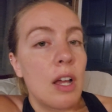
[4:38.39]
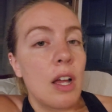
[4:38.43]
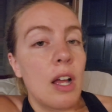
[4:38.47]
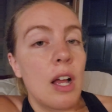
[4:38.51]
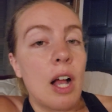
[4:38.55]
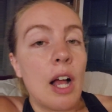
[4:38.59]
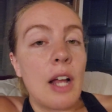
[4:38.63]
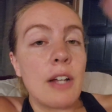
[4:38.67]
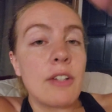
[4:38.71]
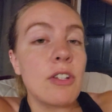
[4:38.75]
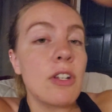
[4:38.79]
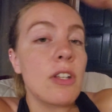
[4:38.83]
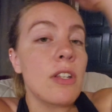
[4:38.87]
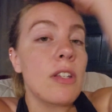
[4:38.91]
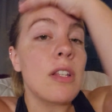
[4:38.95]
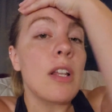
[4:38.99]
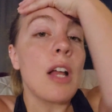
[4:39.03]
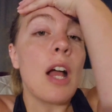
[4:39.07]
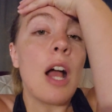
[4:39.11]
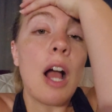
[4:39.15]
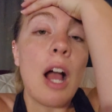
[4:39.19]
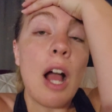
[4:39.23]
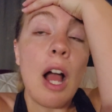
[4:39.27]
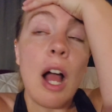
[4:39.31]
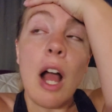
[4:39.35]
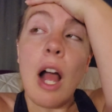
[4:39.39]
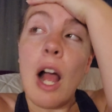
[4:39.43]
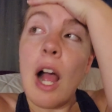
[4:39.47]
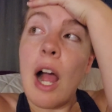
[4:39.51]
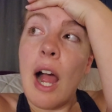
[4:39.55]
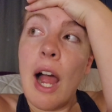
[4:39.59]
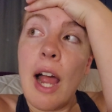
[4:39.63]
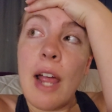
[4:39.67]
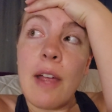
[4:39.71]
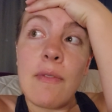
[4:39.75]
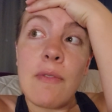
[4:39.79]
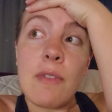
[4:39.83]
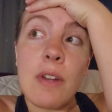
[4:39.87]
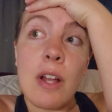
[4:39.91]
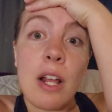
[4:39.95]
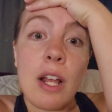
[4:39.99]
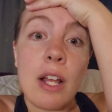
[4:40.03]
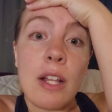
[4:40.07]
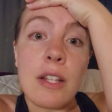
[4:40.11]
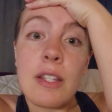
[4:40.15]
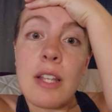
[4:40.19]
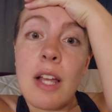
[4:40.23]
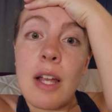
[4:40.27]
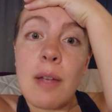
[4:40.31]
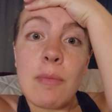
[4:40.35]
I have not
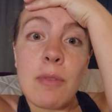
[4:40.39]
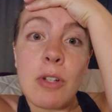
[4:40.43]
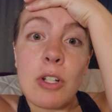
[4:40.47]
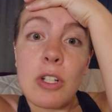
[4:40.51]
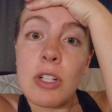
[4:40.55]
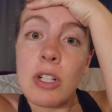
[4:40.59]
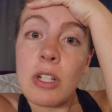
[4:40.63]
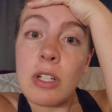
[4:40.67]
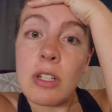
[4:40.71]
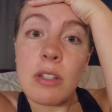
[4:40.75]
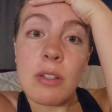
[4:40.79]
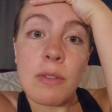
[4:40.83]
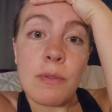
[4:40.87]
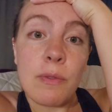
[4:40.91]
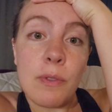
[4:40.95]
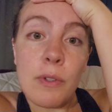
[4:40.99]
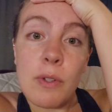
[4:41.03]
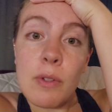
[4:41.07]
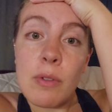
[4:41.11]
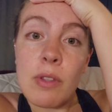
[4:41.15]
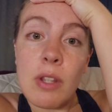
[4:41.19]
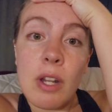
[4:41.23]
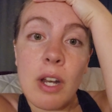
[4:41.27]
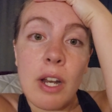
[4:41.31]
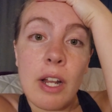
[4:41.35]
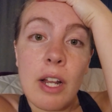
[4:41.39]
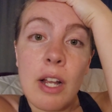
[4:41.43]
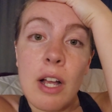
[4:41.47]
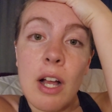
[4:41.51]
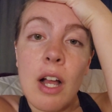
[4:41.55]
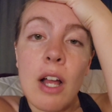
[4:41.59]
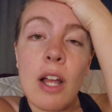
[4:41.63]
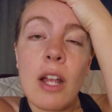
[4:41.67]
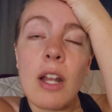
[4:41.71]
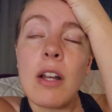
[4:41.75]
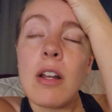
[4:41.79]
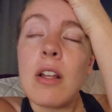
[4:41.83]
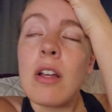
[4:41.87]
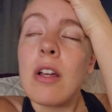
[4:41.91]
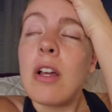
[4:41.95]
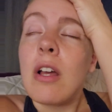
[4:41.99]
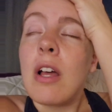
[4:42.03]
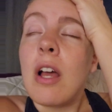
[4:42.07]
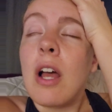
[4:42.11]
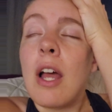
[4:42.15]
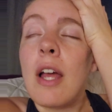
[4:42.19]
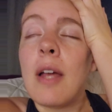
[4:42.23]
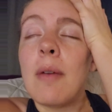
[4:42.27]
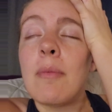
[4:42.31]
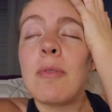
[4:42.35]
had time to cook the food that I got.
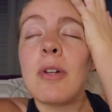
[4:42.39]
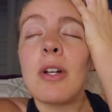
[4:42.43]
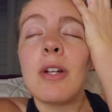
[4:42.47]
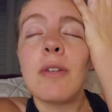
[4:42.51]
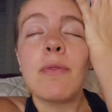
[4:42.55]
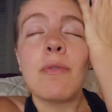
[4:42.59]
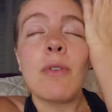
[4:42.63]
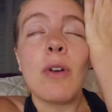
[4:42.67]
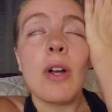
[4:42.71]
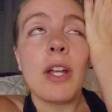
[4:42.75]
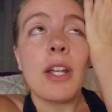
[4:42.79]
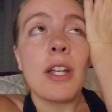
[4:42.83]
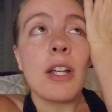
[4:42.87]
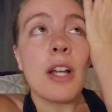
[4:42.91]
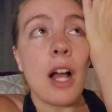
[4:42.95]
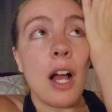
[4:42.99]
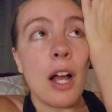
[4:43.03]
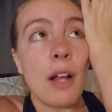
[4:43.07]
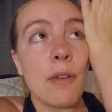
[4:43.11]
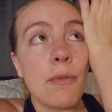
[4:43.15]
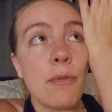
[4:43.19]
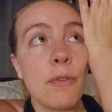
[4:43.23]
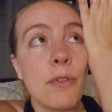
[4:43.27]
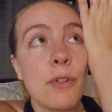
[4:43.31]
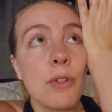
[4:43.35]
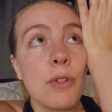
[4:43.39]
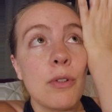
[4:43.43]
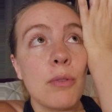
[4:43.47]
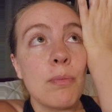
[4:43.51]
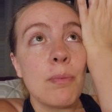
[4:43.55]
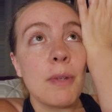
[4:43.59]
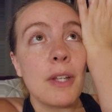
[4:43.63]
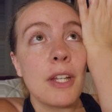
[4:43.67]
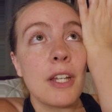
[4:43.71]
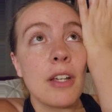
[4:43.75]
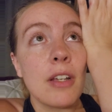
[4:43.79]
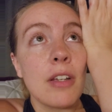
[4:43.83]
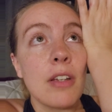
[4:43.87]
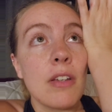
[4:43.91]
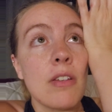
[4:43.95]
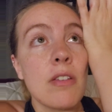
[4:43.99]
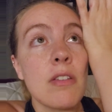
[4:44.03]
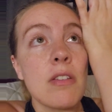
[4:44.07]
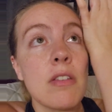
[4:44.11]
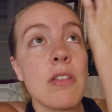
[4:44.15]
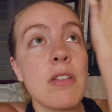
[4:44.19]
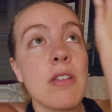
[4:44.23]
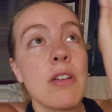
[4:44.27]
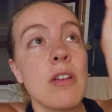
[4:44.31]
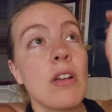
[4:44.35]
I'm grateful I got food
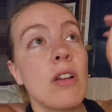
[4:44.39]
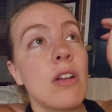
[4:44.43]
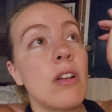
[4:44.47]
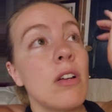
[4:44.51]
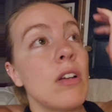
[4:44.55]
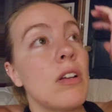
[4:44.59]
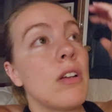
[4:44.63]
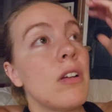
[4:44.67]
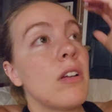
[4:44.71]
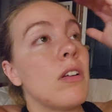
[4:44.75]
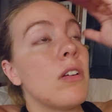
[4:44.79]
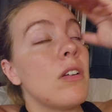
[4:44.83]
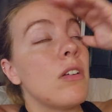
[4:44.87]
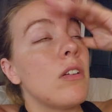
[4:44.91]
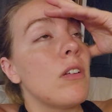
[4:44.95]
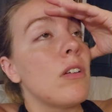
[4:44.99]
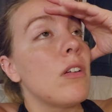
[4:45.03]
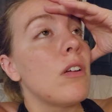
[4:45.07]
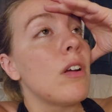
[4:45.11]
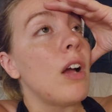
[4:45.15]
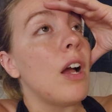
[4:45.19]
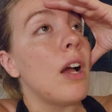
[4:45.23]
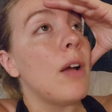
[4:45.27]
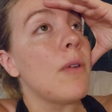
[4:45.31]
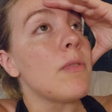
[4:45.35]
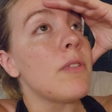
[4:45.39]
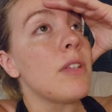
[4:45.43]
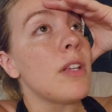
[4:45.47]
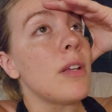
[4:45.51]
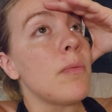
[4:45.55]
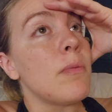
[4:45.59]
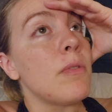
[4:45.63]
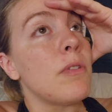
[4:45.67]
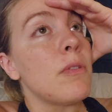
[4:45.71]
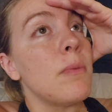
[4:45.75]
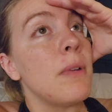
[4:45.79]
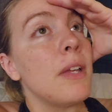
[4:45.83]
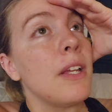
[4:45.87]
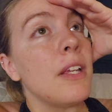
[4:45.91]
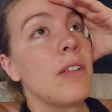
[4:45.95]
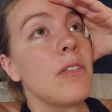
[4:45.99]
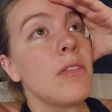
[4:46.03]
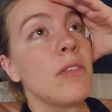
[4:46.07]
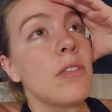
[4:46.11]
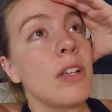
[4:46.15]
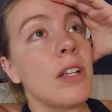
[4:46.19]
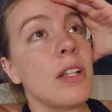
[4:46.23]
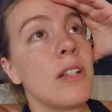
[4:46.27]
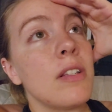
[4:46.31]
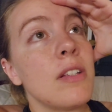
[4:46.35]
because I was able to make
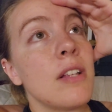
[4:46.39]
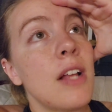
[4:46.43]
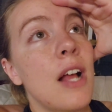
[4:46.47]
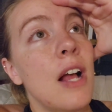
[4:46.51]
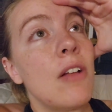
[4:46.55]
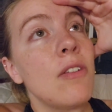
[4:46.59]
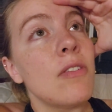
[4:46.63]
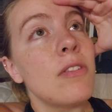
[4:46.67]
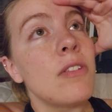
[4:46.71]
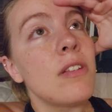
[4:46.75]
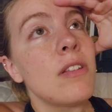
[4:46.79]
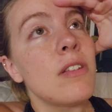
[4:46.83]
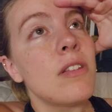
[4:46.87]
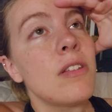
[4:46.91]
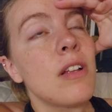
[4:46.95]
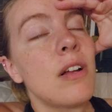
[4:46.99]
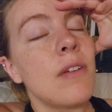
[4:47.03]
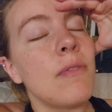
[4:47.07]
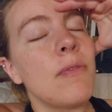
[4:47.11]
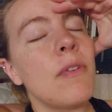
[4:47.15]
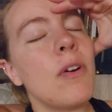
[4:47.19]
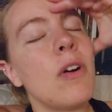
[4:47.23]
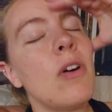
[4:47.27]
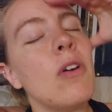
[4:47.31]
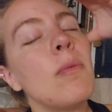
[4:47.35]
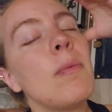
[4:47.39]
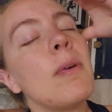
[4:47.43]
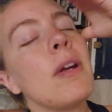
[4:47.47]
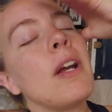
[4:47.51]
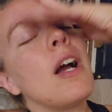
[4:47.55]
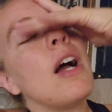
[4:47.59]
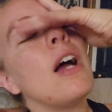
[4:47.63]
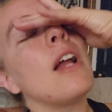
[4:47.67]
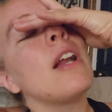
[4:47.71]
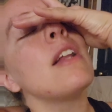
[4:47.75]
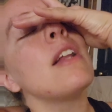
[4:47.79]
like salads and stuff. Oh my God.